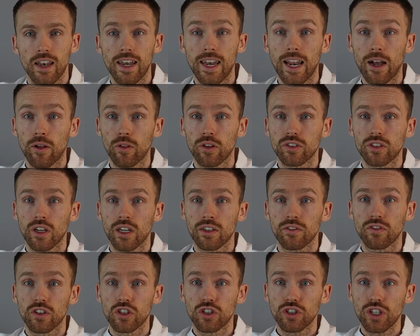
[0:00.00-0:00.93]
Now the
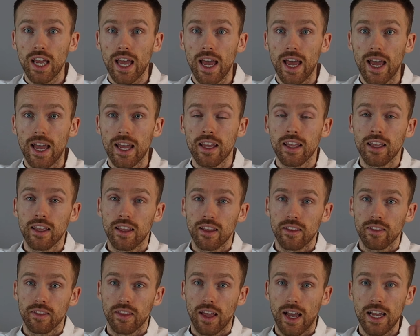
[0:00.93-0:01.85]
sign for share,
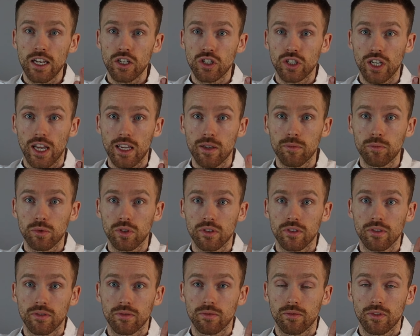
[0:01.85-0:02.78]
the hand shapes
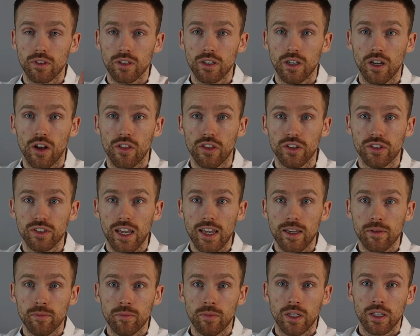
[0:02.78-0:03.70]
are the
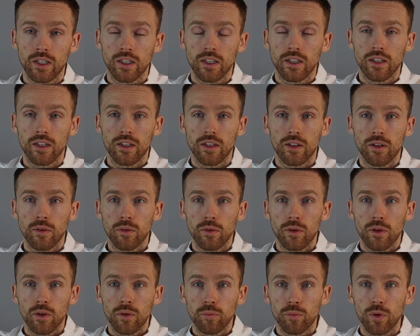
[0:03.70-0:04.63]
same,
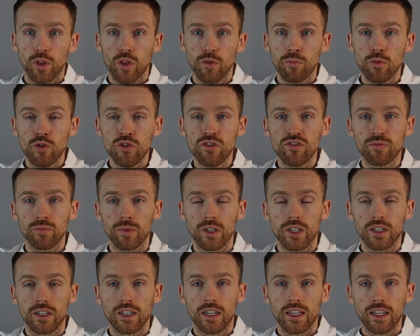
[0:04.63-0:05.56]
but the
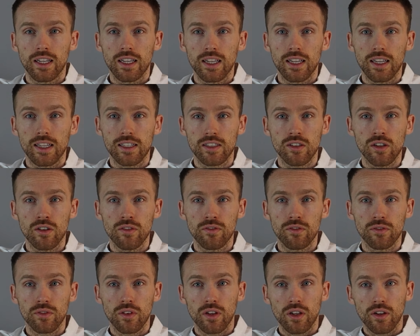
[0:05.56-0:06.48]
movement is not
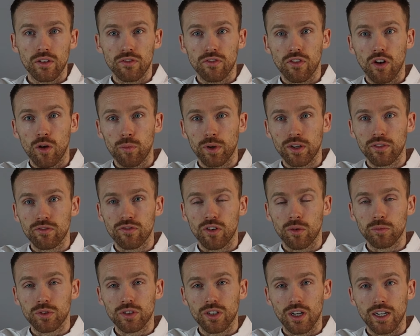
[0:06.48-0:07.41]
flopping
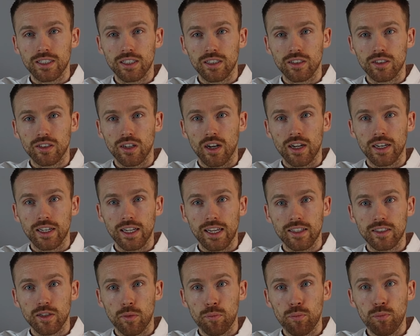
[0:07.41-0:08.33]
from side to side,
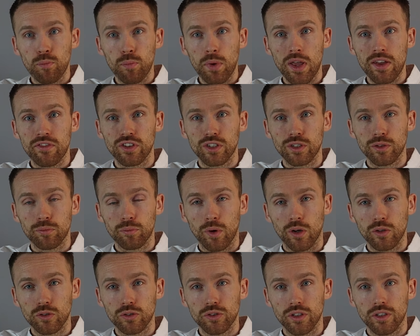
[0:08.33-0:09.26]
it's a pivot
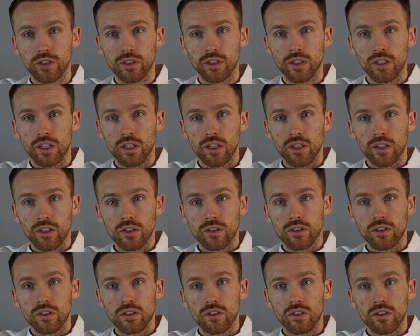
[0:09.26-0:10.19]
motion.
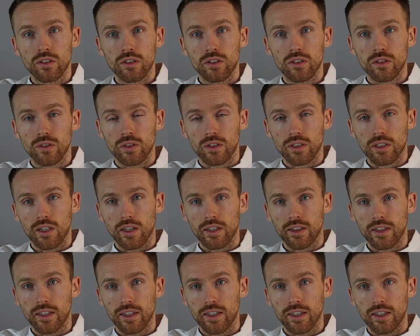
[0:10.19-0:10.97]
So it's like